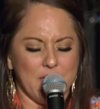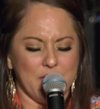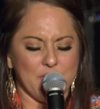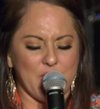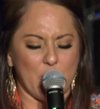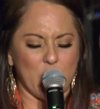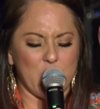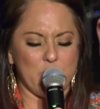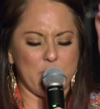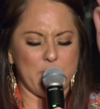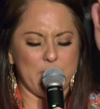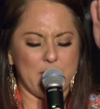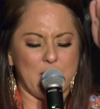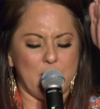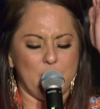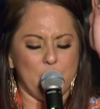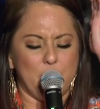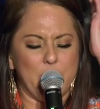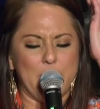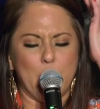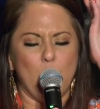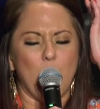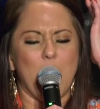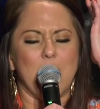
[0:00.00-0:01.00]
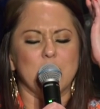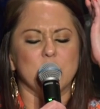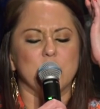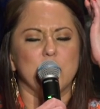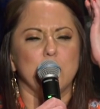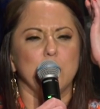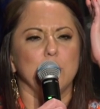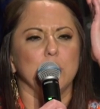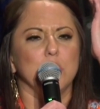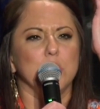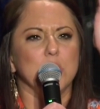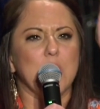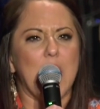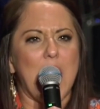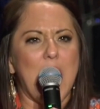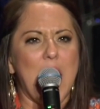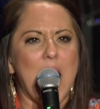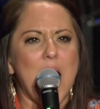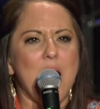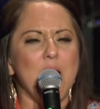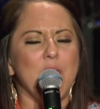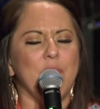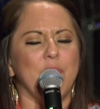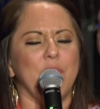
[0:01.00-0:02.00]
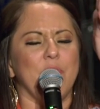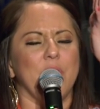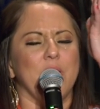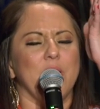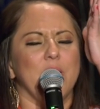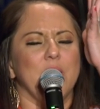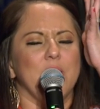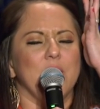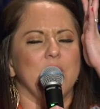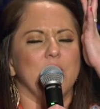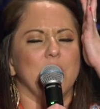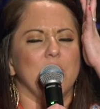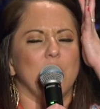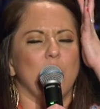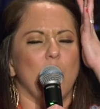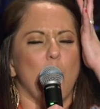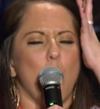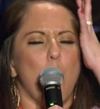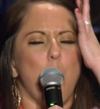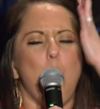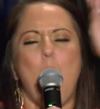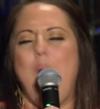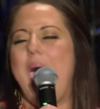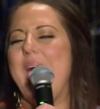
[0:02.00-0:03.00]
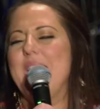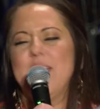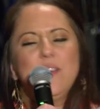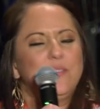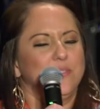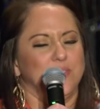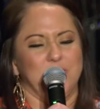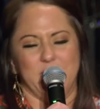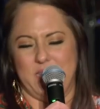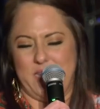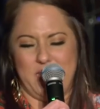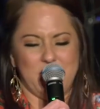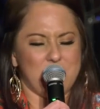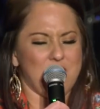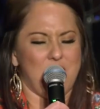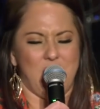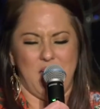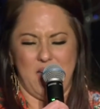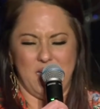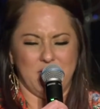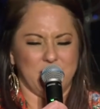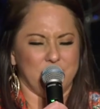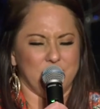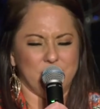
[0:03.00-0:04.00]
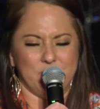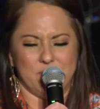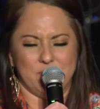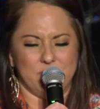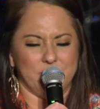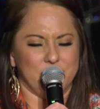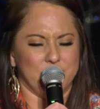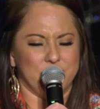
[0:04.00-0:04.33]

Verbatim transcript: that we would be ones who love wildly, God.